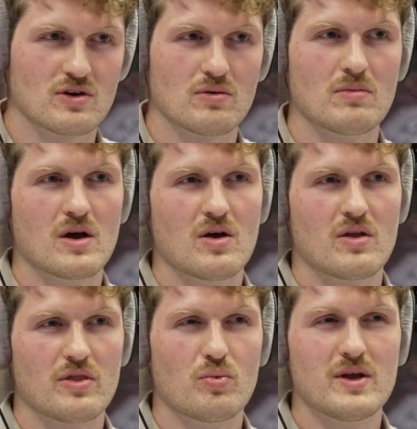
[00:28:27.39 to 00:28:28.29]
So
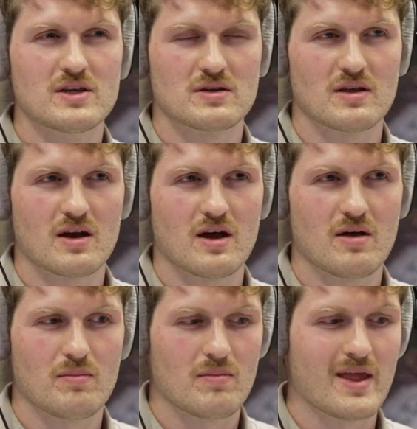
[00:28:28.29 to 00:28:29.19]
the reason that
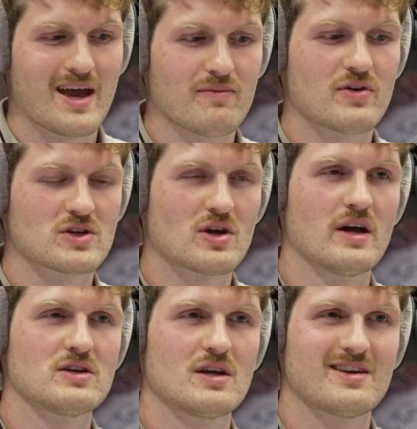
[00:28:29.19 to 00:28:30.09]
I'm
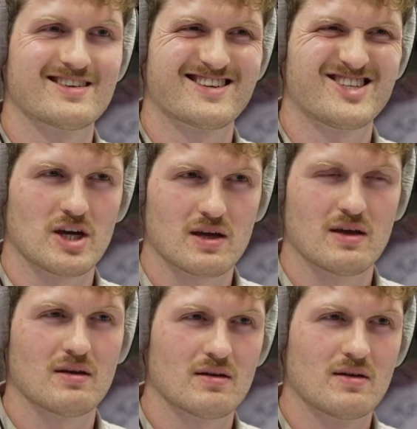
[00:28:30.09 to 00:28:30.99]
emphasizing that
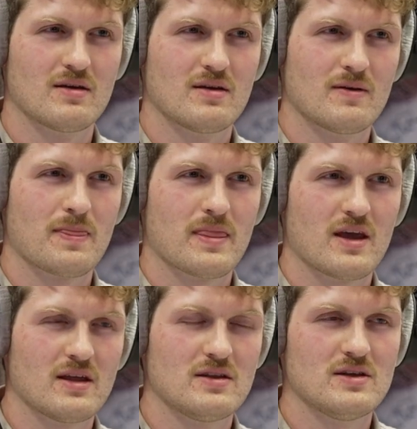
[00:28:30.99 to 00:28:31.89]
checking
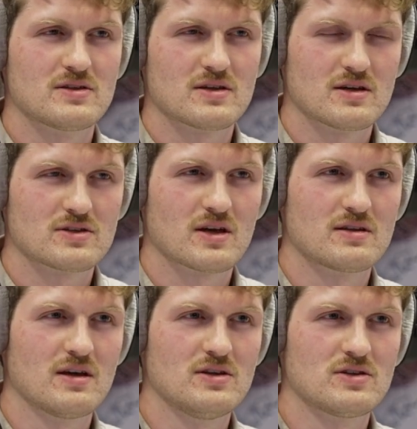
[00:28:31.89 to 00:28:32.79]
and these
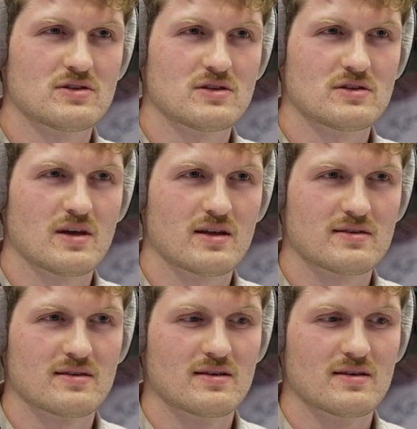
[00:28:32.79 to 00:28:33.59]
citations is that